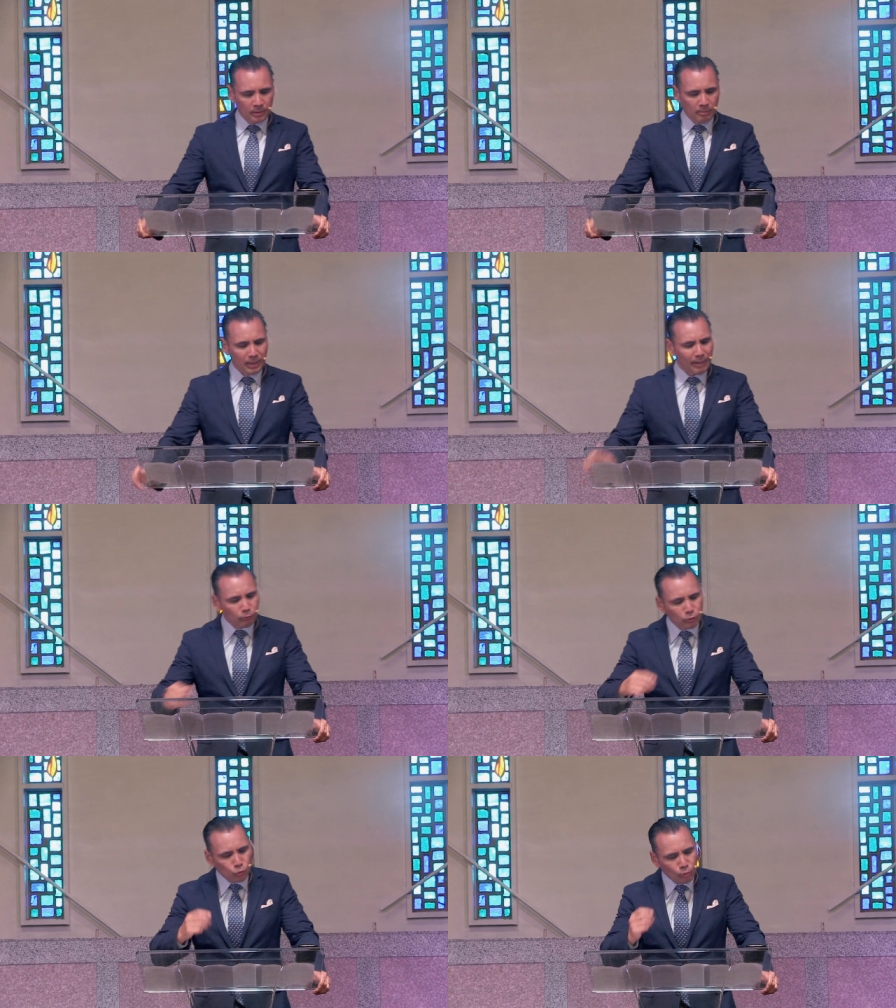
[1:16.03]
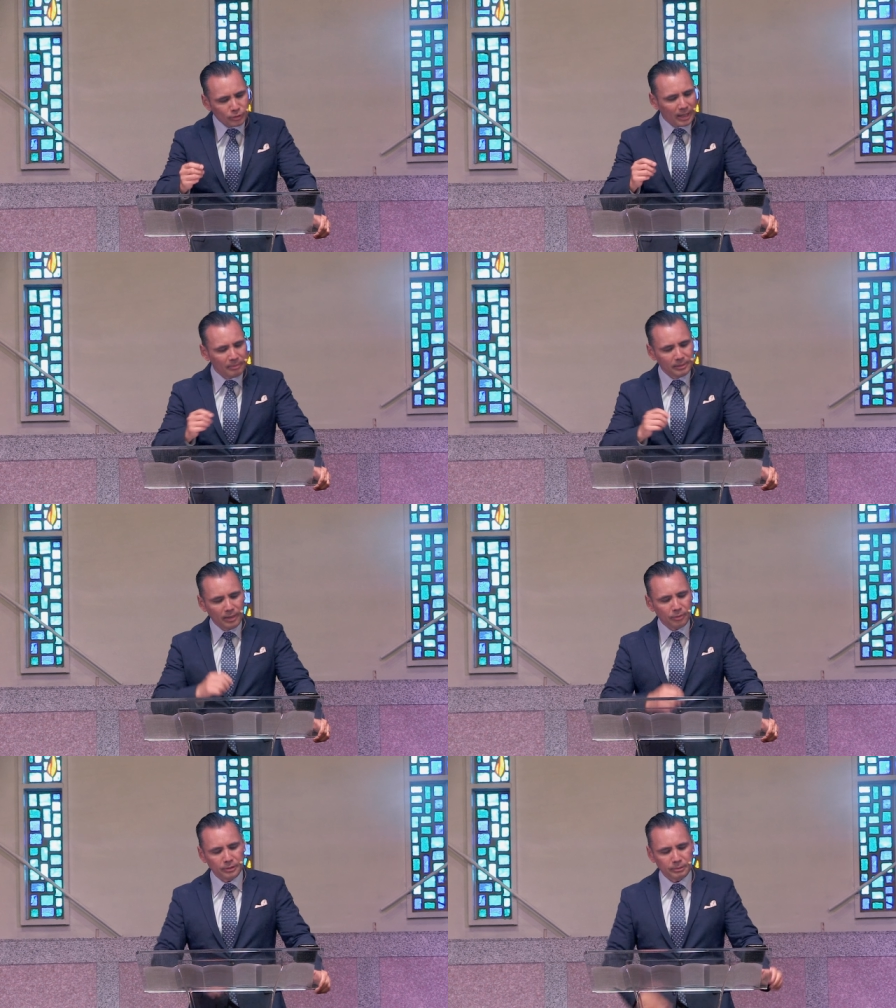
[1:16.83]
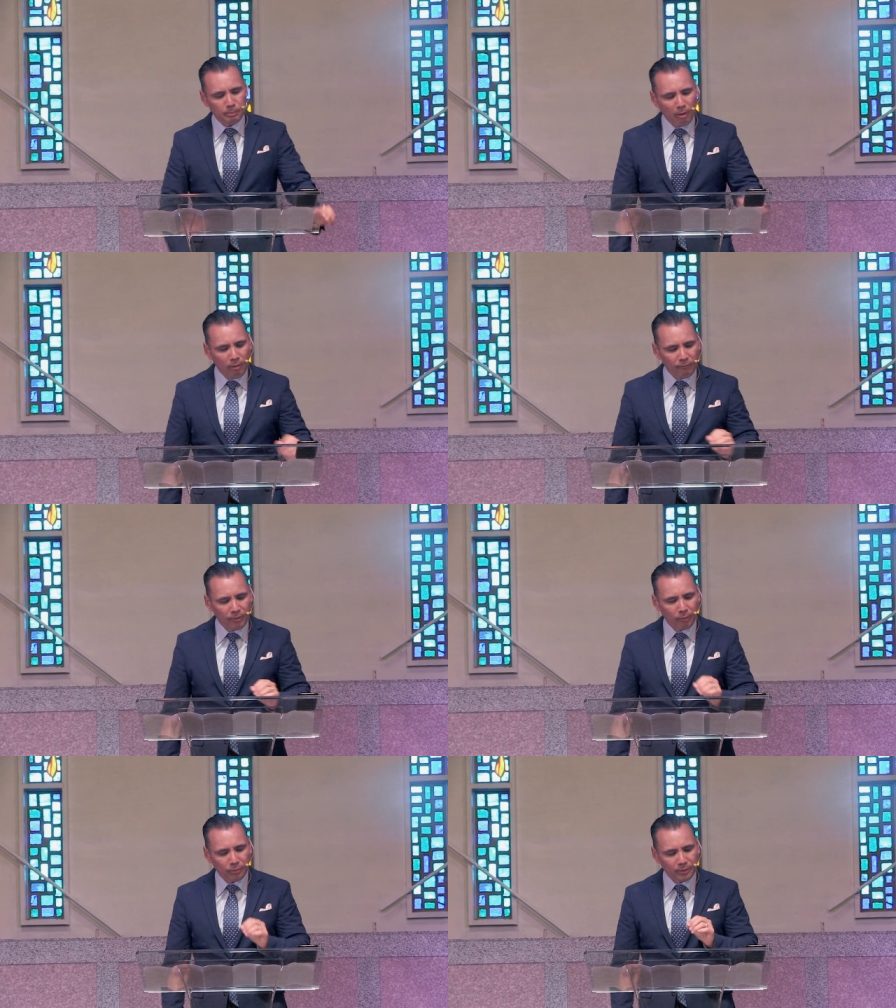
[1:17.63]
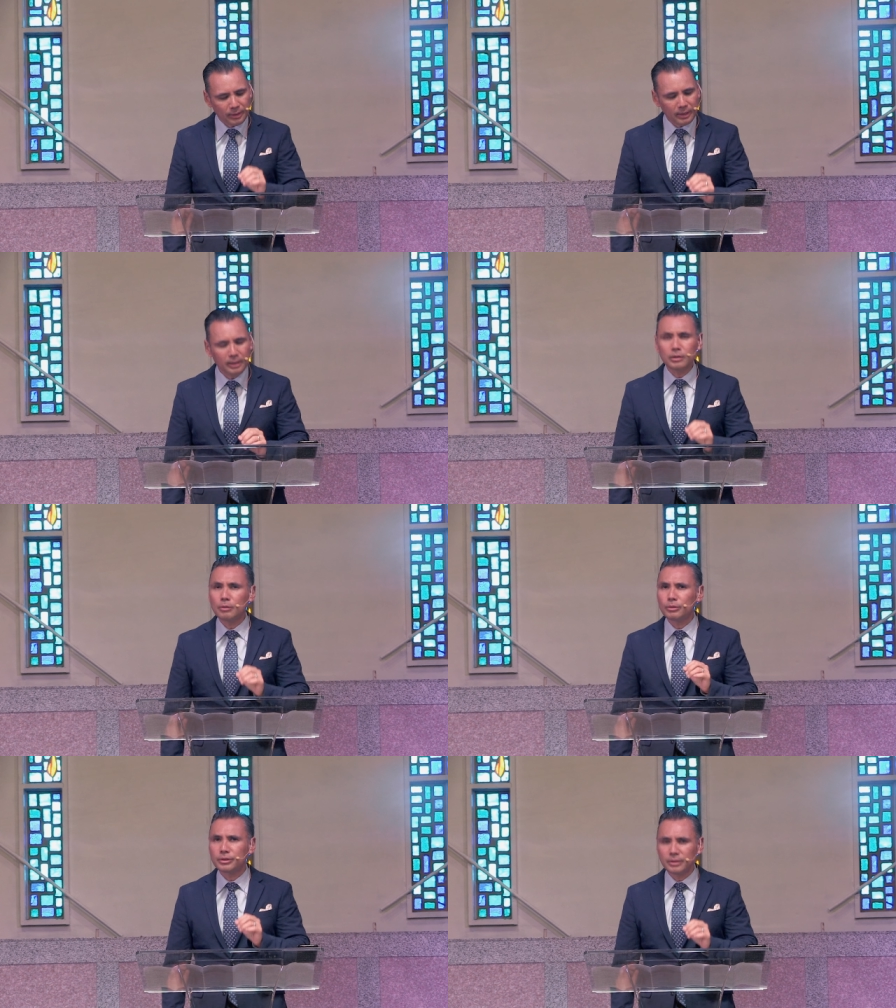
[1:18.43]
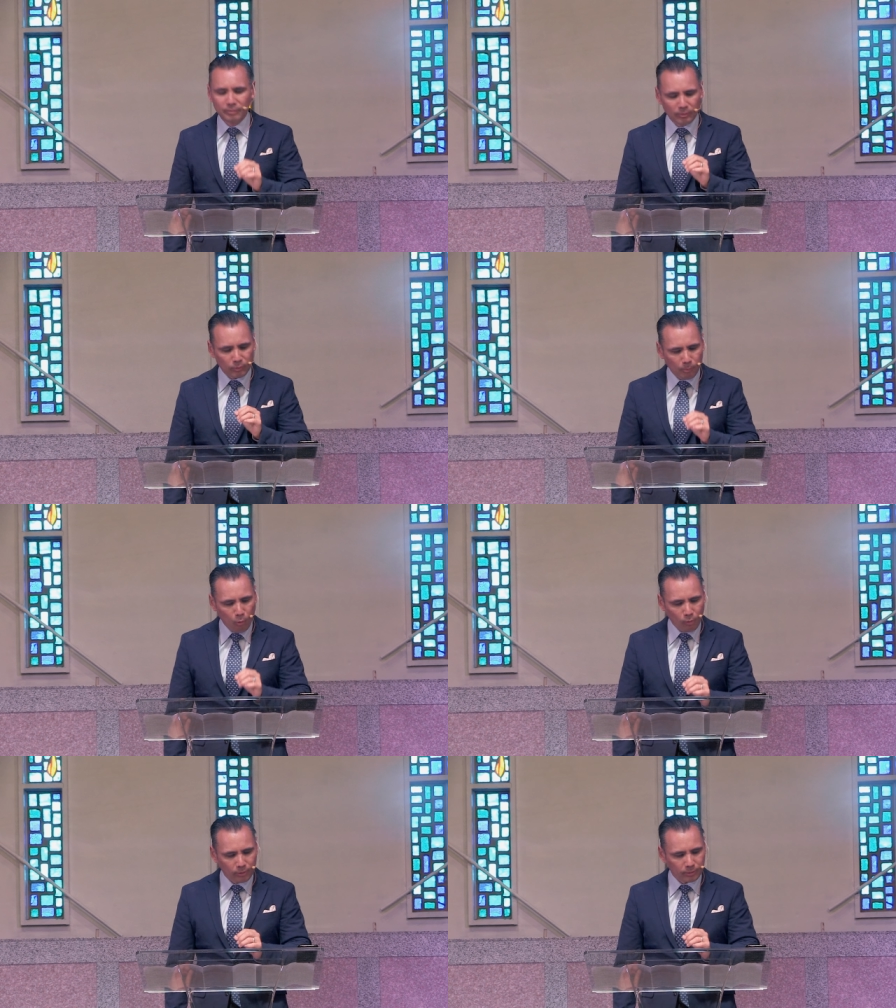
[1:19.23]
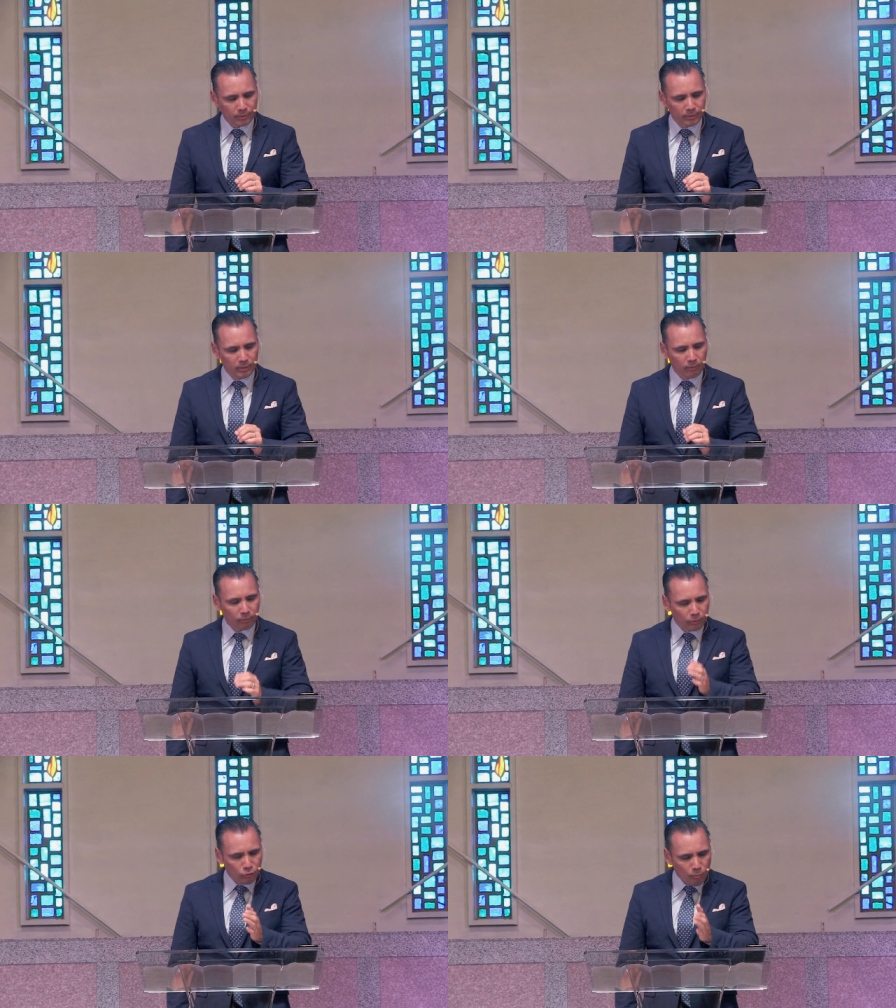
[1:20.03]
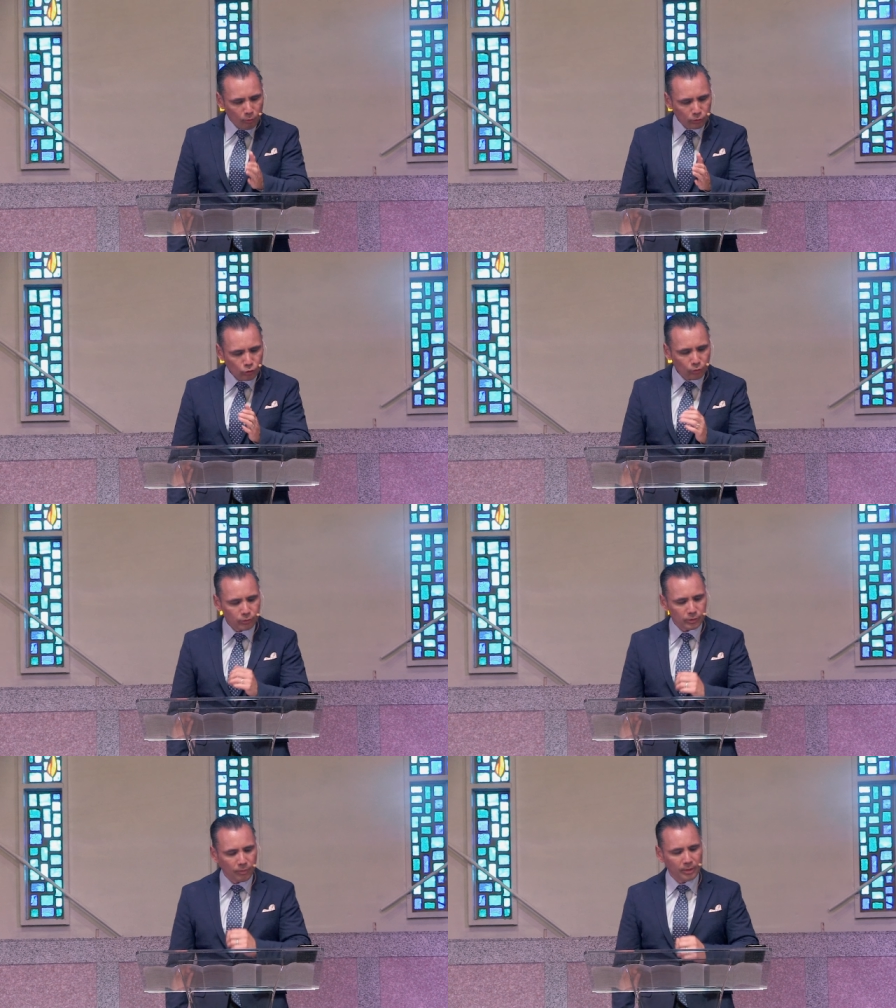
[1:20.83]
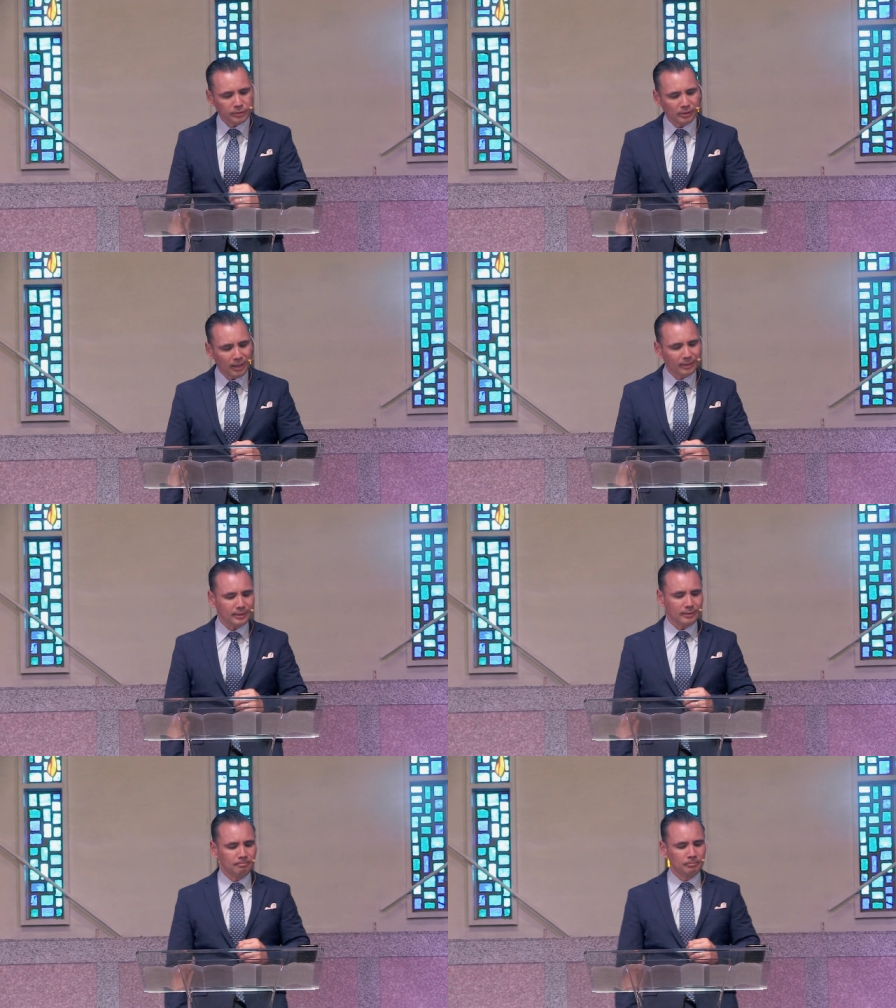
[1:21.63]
But after a short time in Athens, Paul felt the need to receive a report from the newborn church in Thessalonica.